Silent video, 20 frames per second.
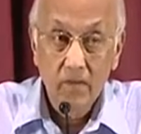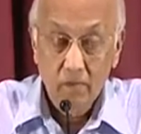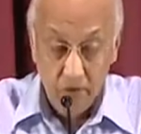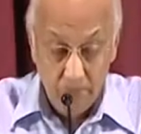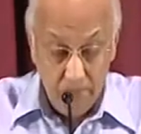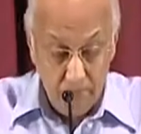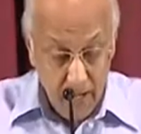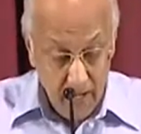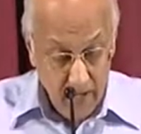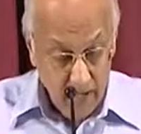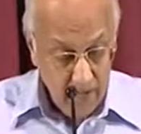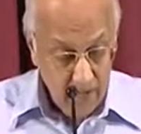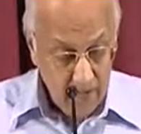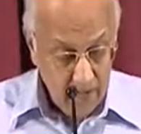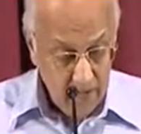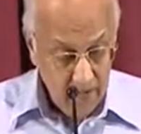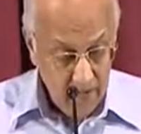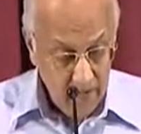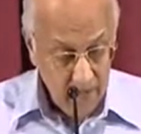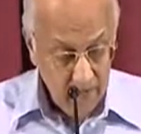
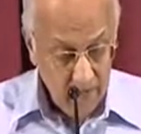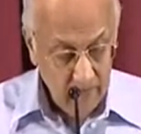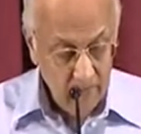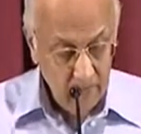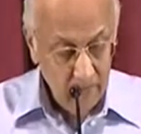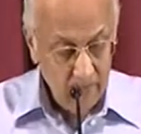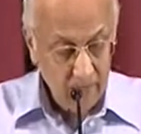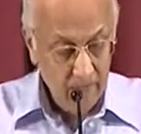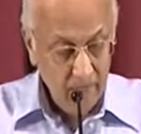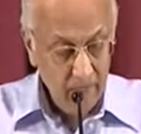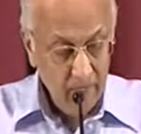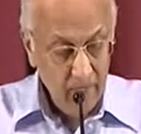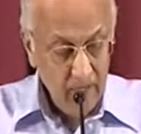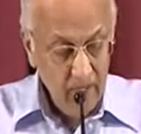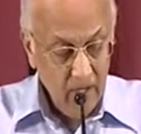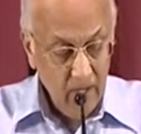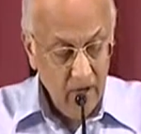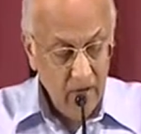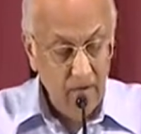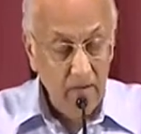Repent.
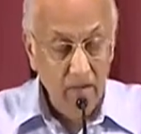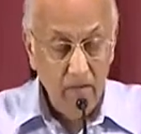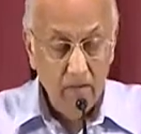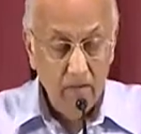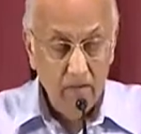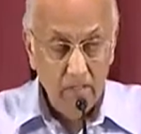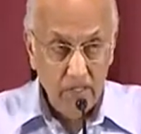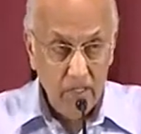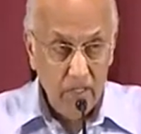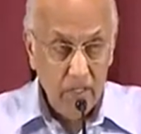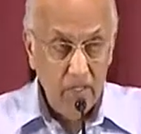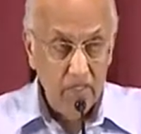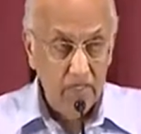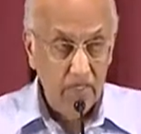Now you need to see